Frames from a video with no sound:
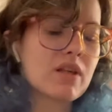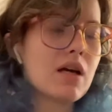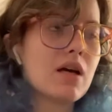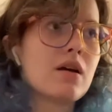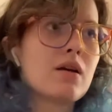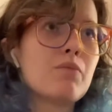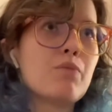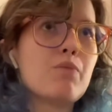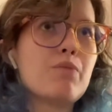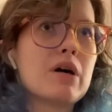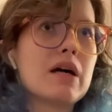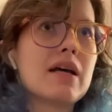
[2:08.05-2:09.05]

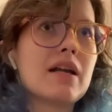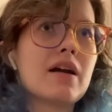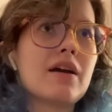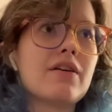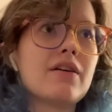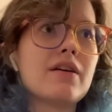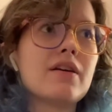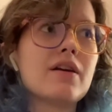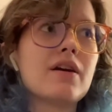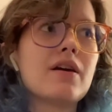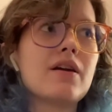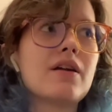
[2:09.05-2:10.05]
but I
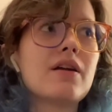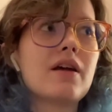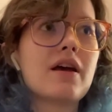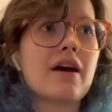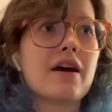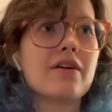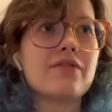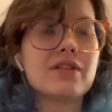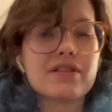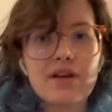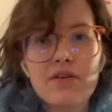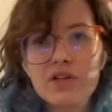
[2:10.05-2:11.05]
have
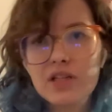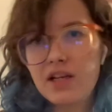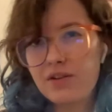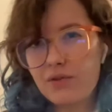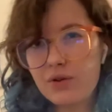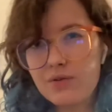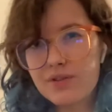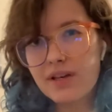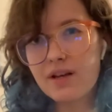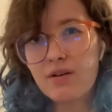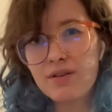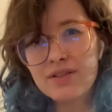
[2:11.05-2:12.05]
discovered that if you use
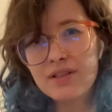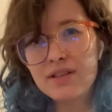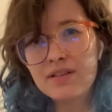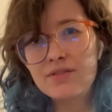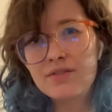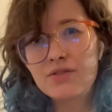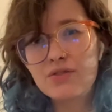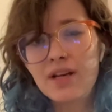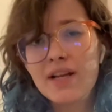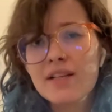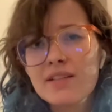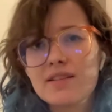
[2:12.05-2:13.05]
like all 6
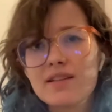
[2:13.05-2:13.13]
strands,